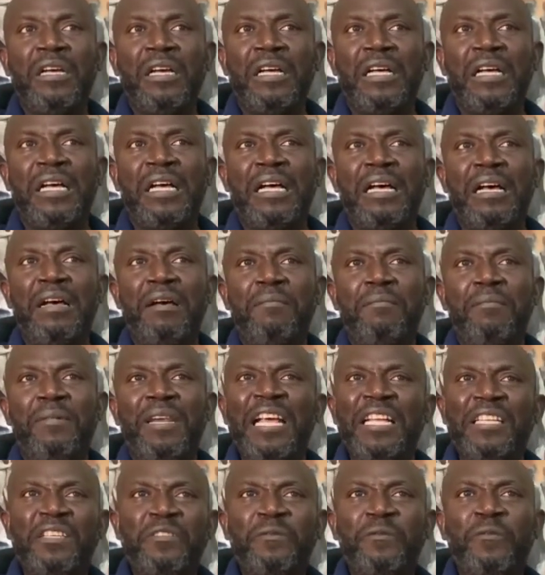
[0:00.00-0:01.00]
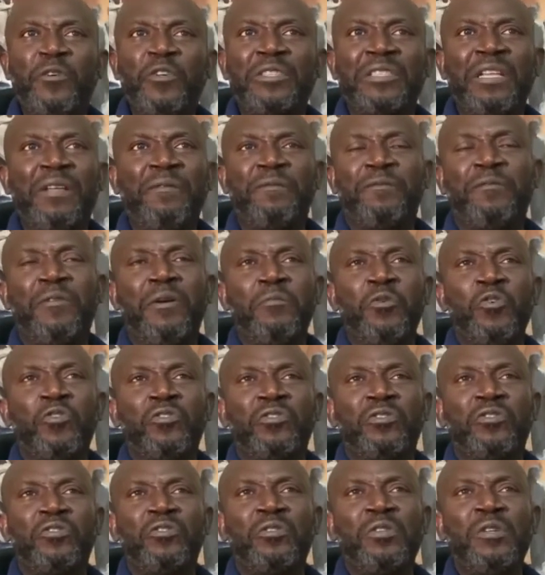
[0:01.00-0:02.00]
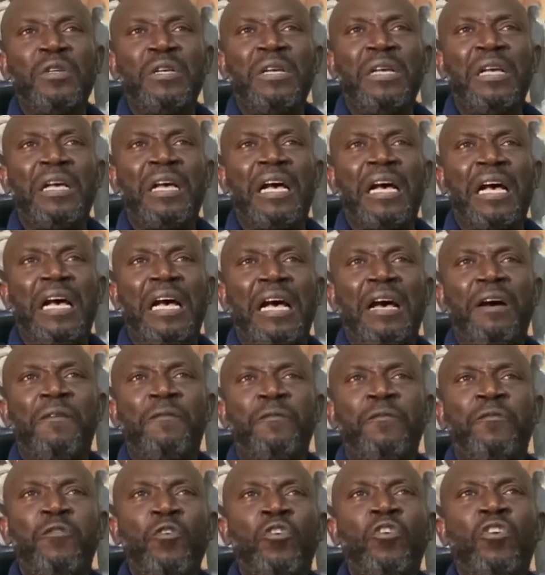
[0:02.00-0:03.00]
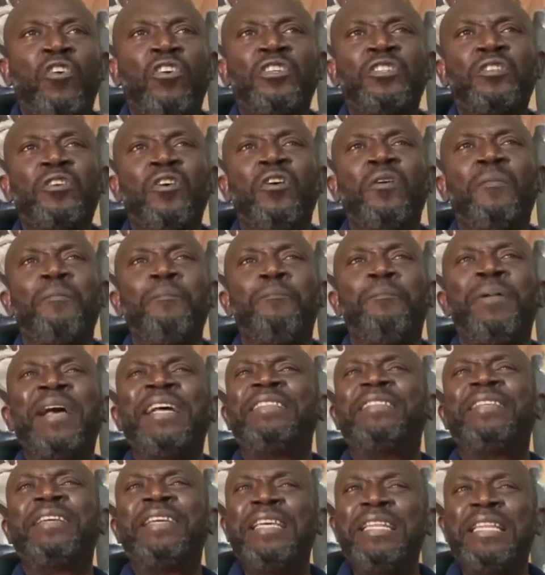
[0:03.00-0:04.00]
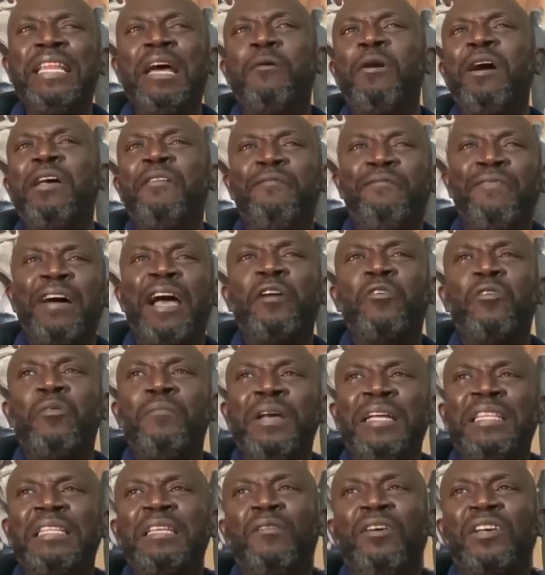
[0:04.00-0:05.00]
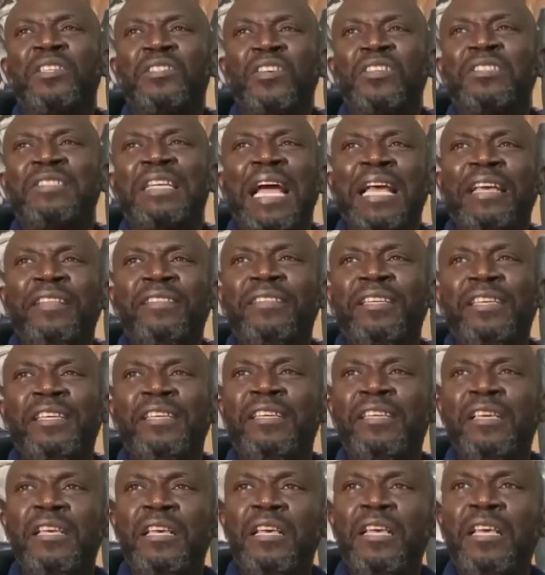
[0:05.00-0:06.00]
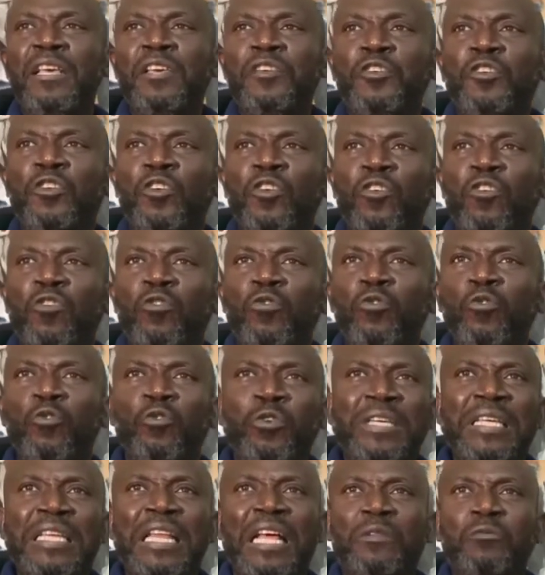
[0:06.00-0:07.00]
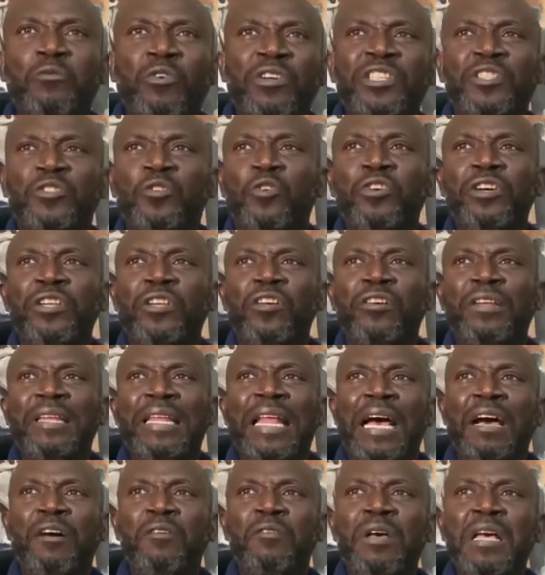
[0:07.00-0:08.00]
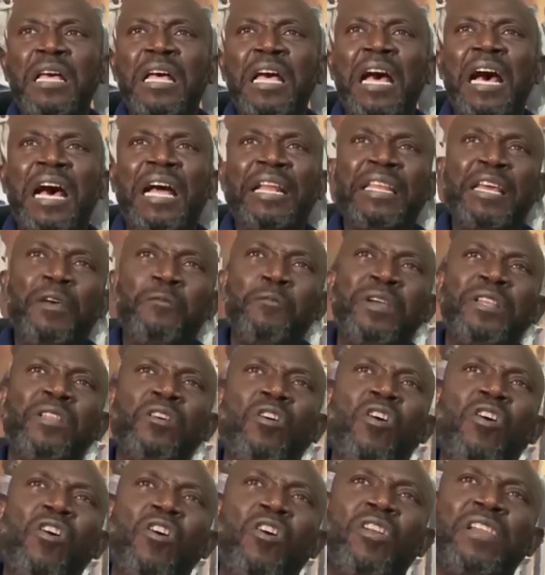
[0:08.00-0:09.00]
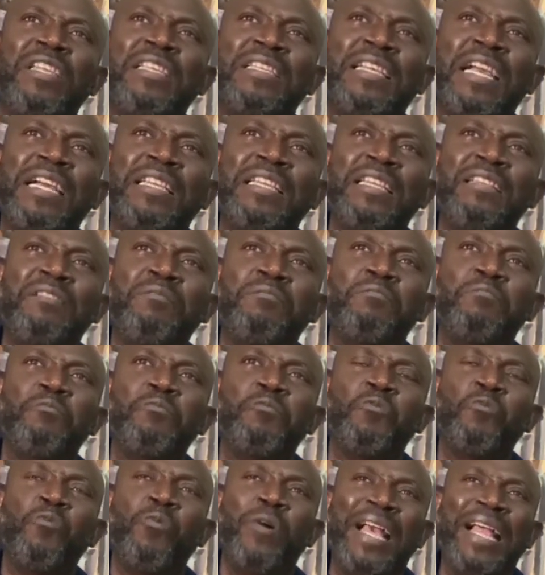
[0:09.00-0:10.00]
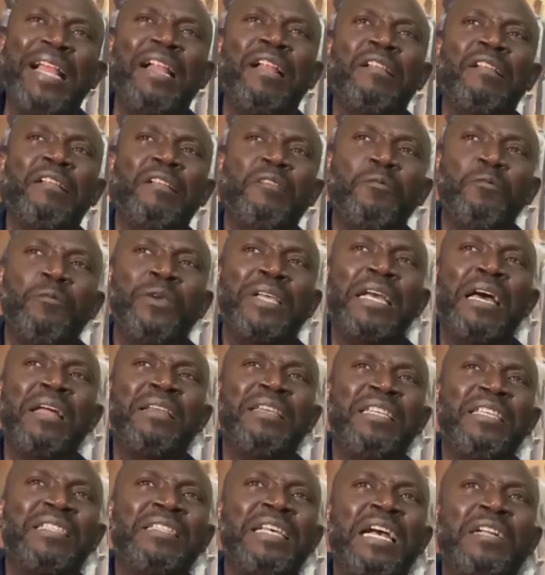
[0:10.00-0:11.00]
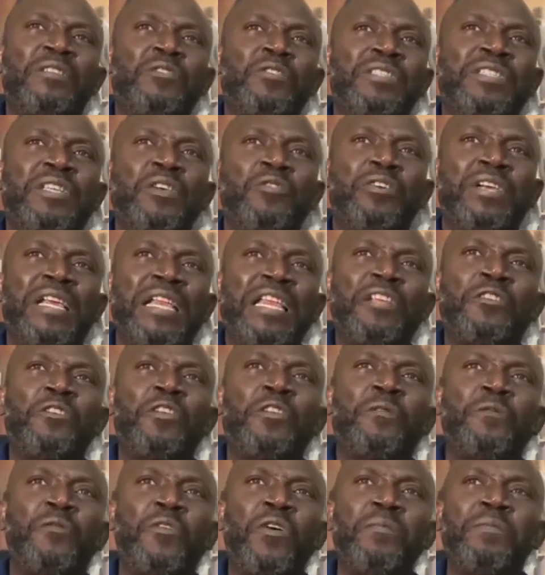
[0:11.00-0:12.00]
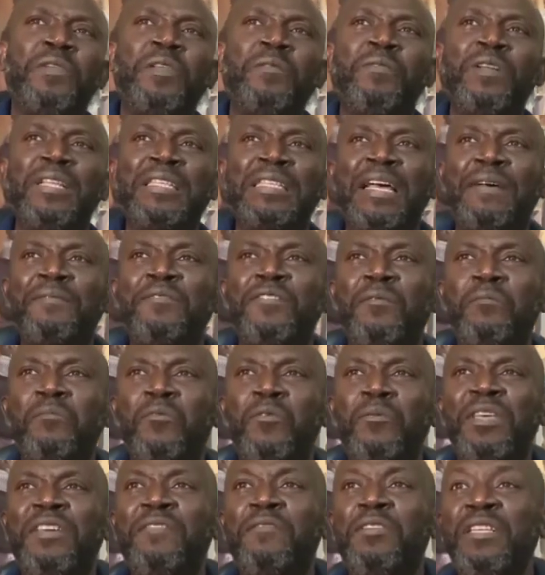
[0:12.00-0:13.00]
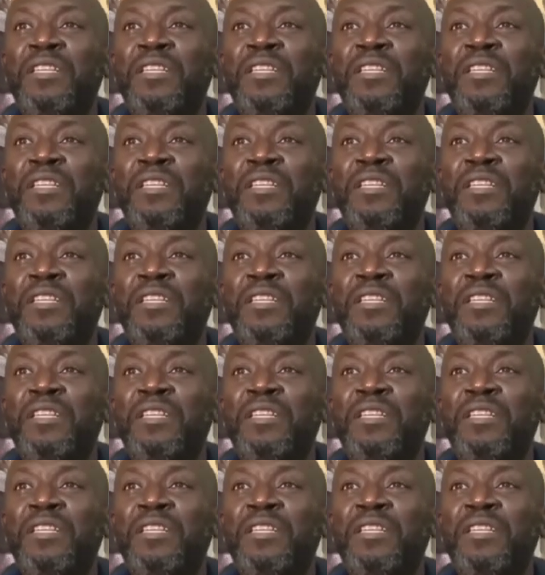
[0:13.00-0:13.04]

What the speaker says: Let's first and foremost focus on bettering our environment, our society, you know, looking at what is going on now. And then when all is getting well, we can decide to say, okay, let us form different types of movements.